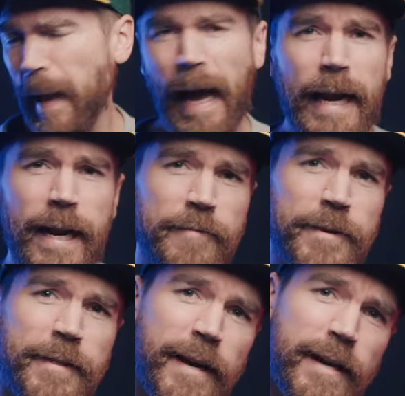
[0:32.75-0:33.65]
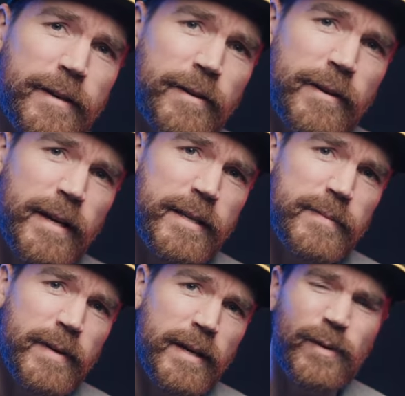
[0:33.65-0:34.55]
I never thought I'd own a
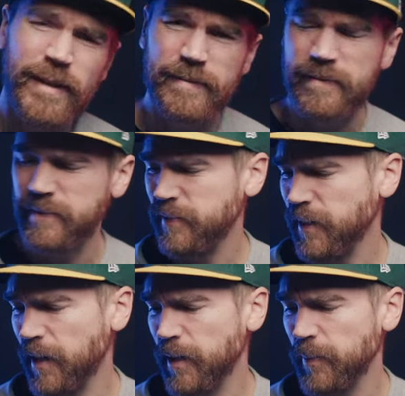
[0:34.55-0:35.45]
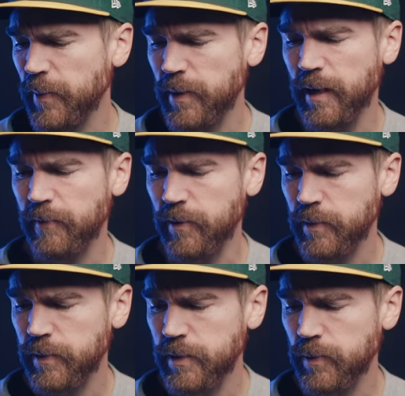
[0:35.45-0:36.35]
Hasselblad. Well, I don't know, maybe
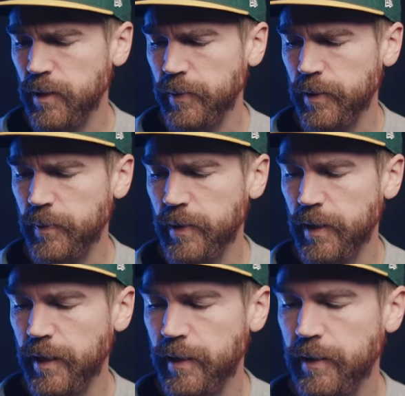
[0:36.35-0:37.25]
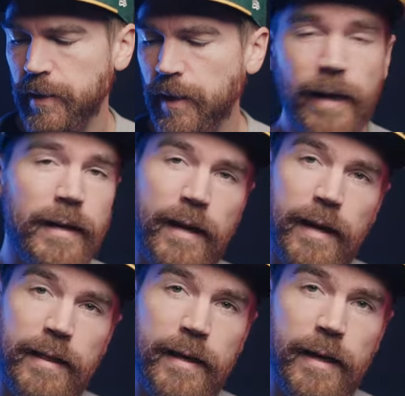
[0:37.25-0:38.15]
never is the wrong word, but like, I did
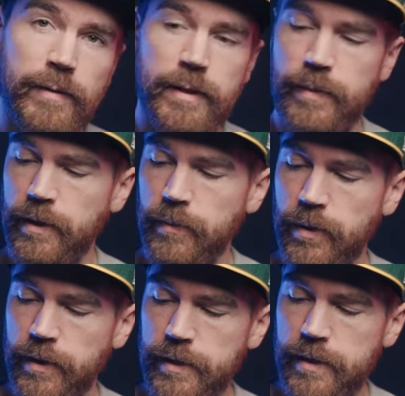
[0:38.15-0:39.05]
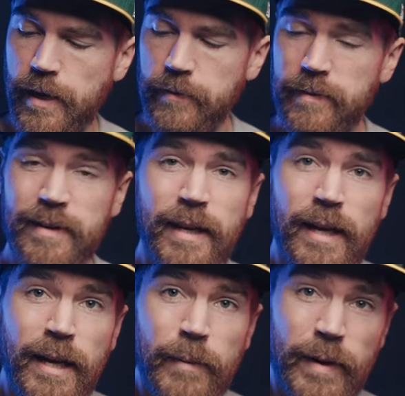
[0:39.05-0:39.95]
not think I was gonna be able to pull this off.
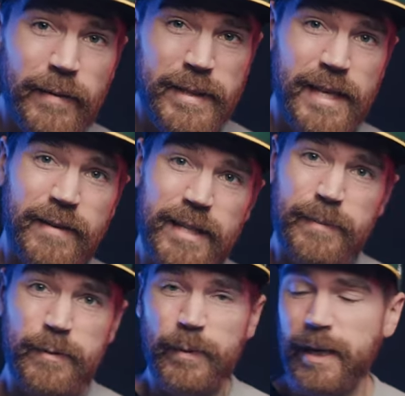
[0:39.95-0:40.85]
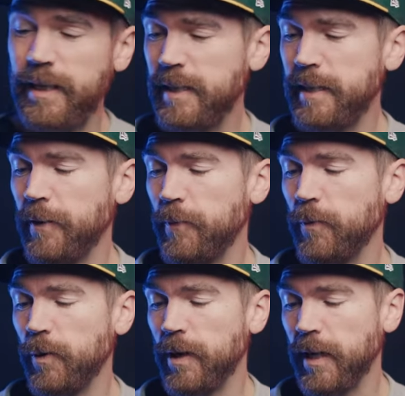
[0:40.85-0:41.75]
But I've been saving tips from weddings and stuff
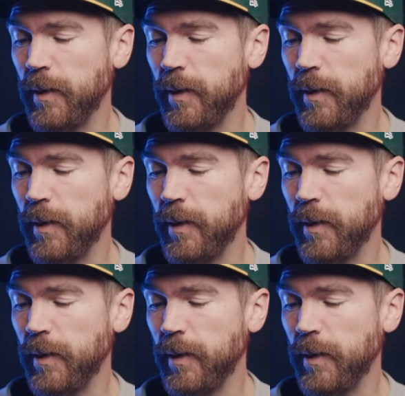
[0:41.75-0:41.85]
for a